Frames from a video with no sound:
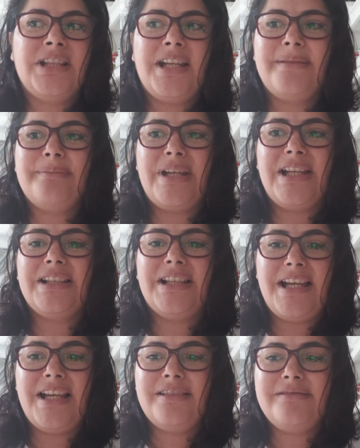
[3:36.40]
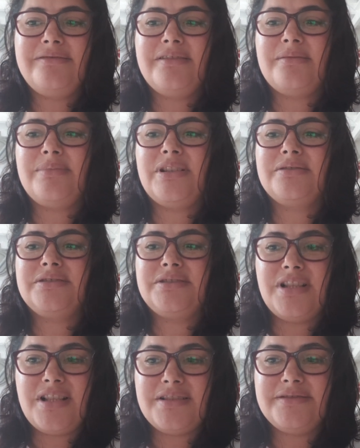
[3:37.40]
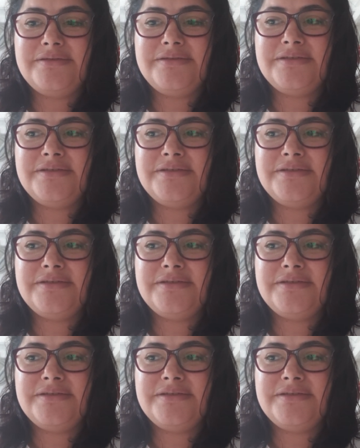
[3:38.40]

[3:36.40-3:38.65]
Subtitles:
in my life about love